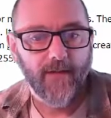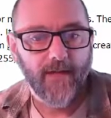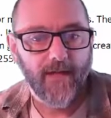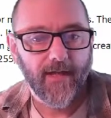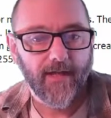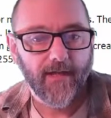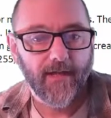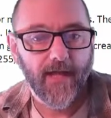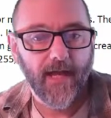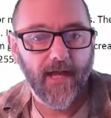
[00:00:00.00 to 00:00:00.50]

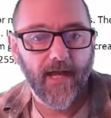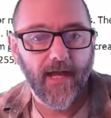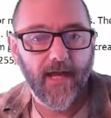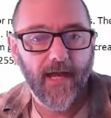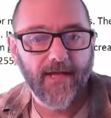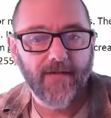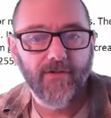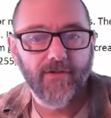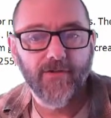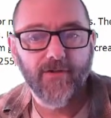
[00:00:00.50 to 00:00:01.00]
Okay,
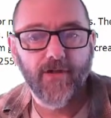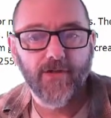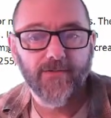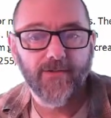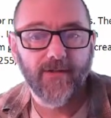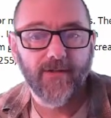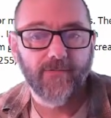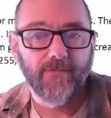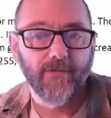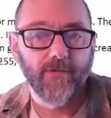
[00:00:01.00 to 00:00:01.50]
and you should
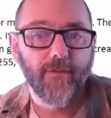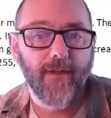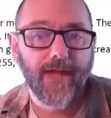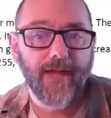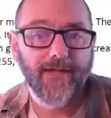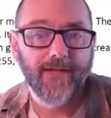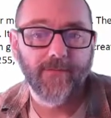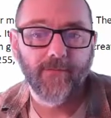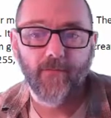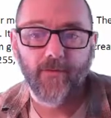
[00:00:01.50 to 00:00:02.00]
also give it a
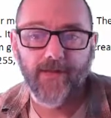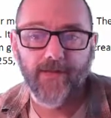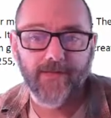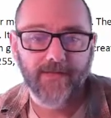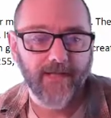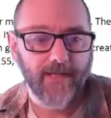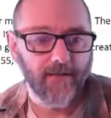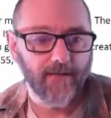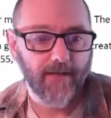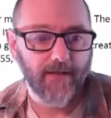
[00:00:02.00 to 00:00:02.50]
random
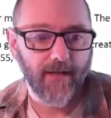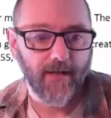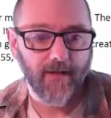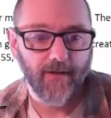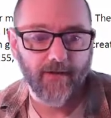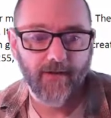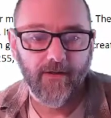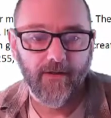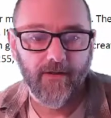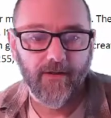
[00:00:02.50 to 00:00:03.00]
grayscale
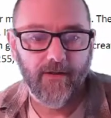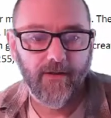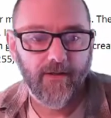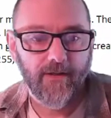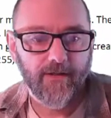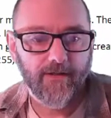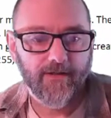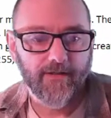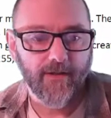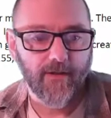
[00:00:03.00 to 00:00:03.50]
color.
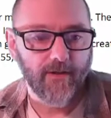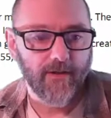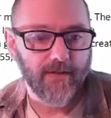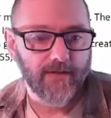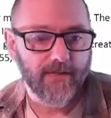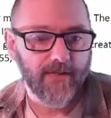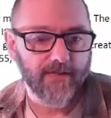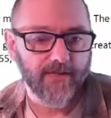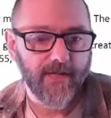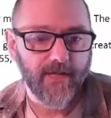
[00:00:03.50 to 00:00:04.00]
So
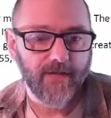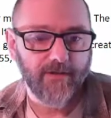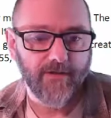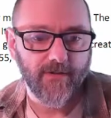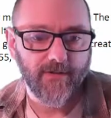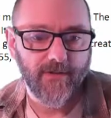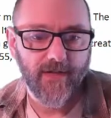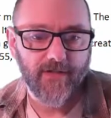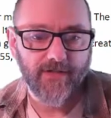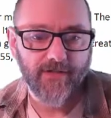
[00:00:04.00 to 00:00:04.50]
it tells you how to
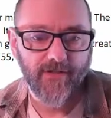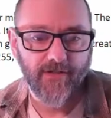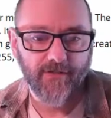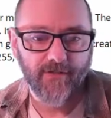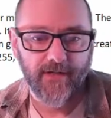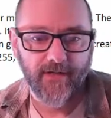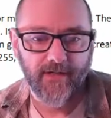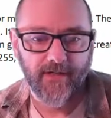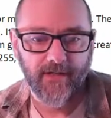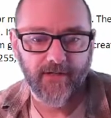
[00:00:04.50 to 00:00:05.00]
do that.
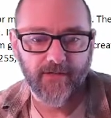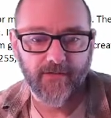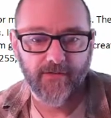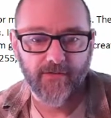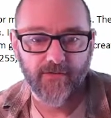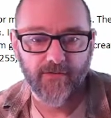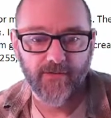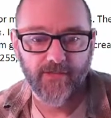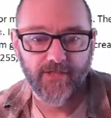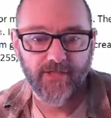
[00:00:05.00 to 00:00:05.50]
Generate an
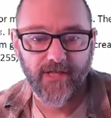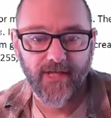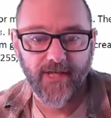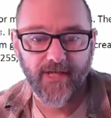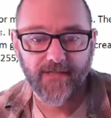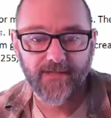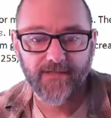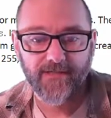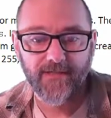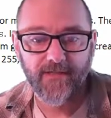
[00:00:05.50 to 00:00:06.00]
integer
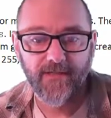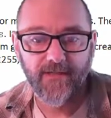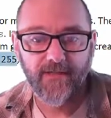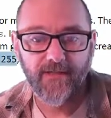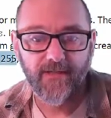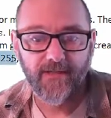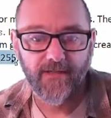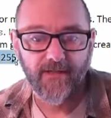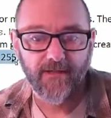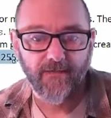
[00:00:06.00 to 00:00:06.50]
gs
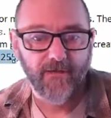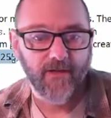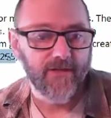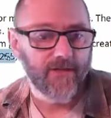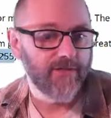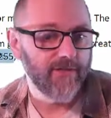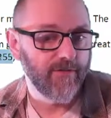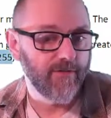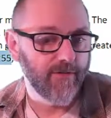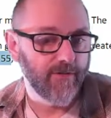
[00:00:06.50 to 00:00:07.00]
in the
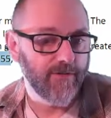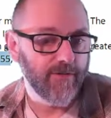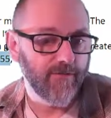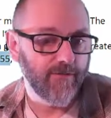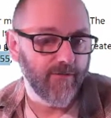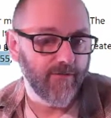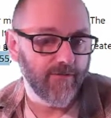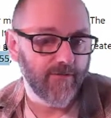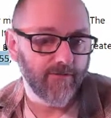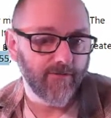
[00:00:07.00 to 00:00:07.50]
range 0 to
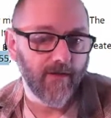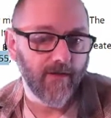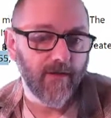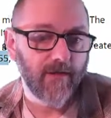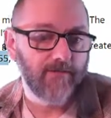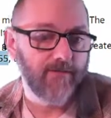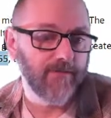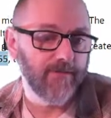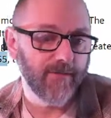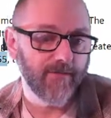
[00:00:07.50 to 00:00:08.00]

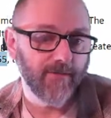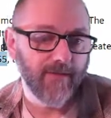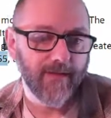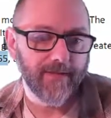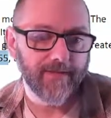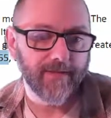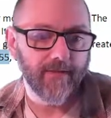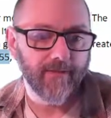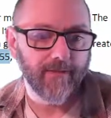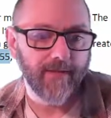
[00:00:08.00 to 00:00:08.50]
255 using
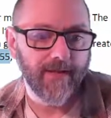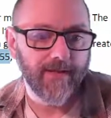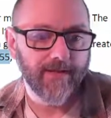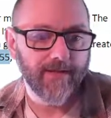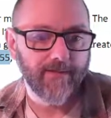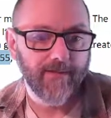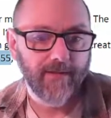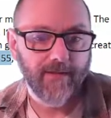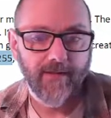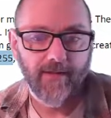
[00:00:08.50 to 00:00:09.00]

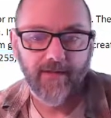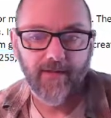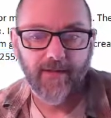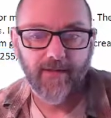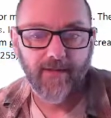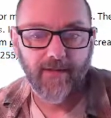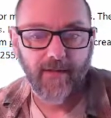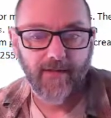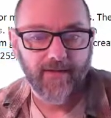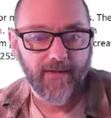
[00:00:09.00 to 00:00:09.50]
math.random,
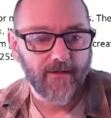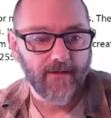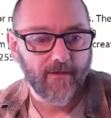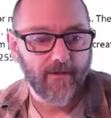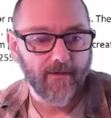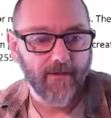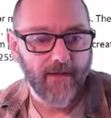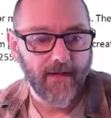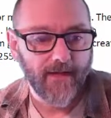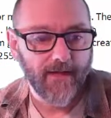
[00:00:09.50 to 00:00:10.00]
and then
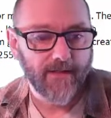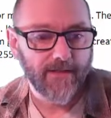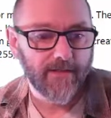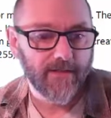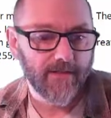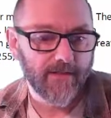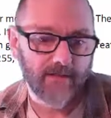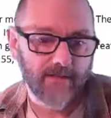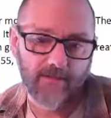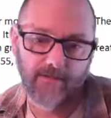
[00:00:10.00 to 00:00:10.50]

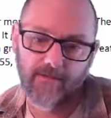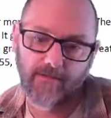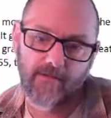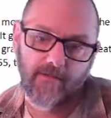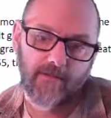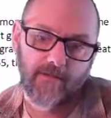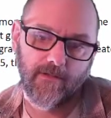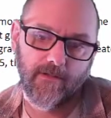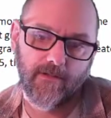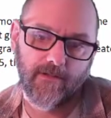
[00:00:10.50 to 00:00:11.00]
create,
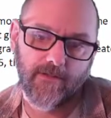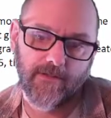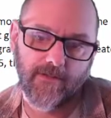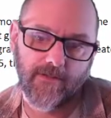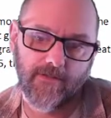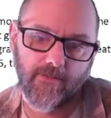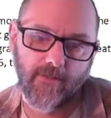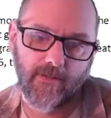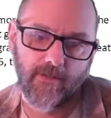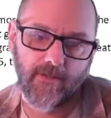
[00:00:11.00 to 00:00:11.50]
does
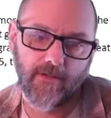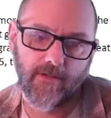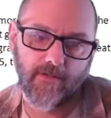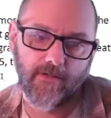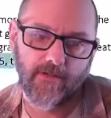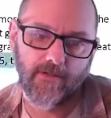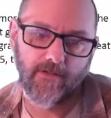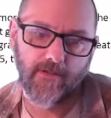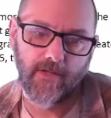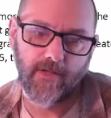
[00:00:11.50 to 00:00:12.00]
this work?
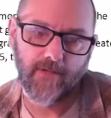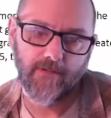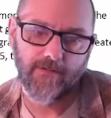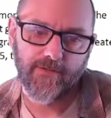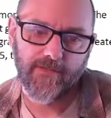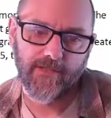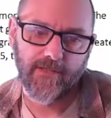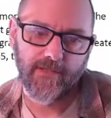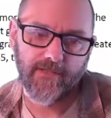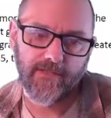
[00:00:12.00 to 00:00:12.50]
New color
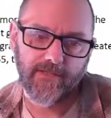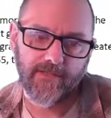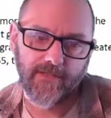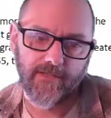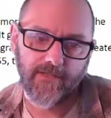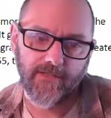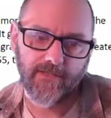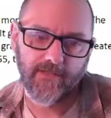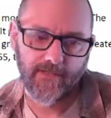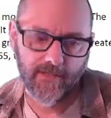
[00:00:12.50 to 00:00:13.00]
gs.
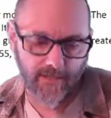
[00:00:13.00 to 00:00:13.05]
